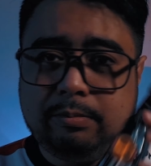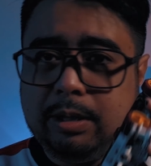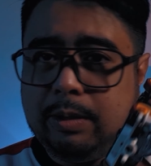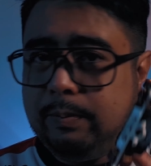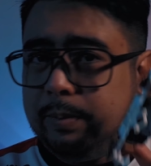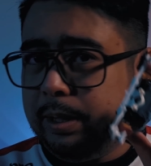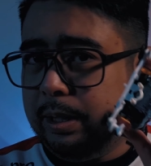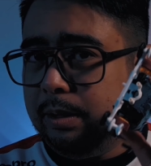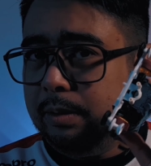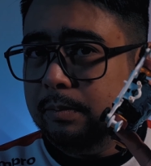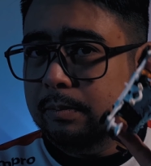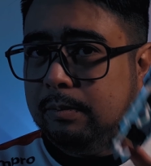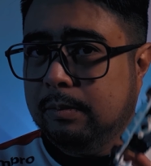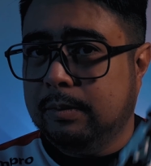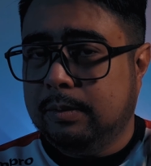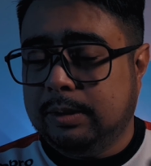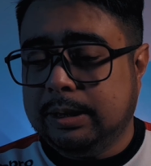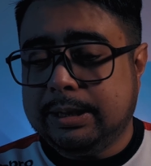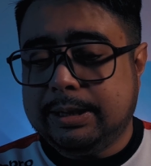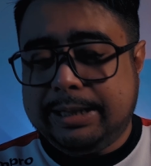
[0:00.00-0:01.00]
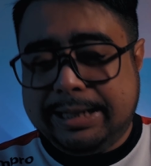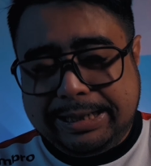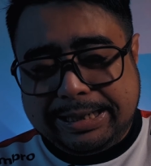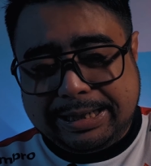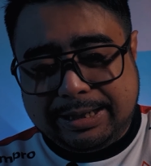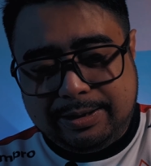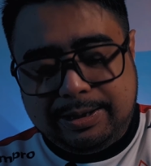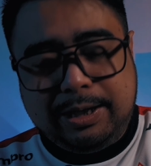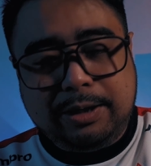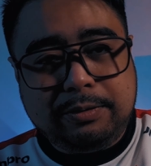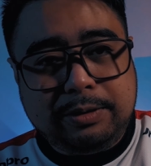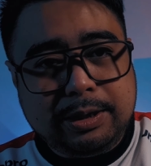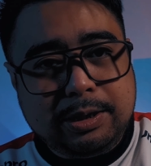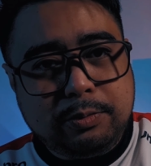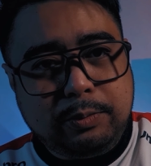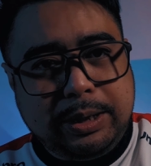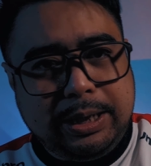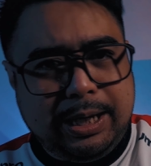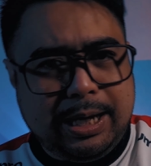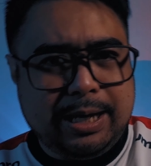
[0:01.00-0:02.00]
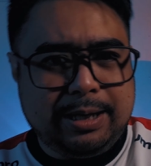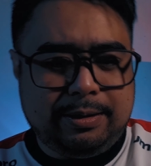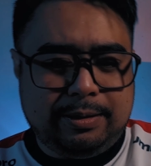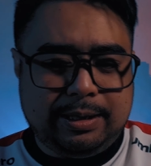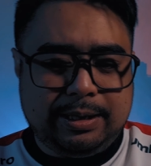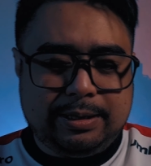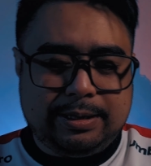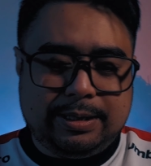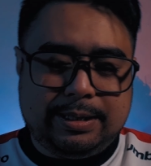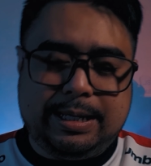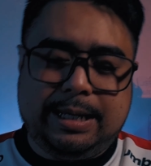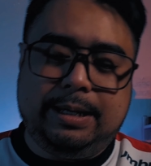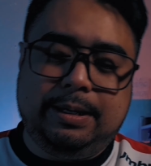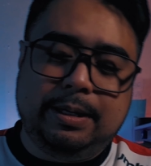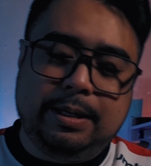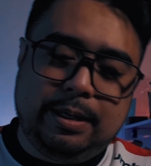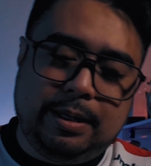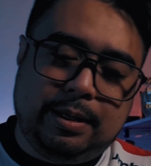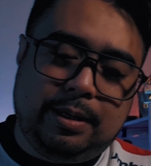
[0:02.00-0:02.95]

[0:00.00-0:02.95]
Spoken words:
Maybe let's see on this weekend. Let's see.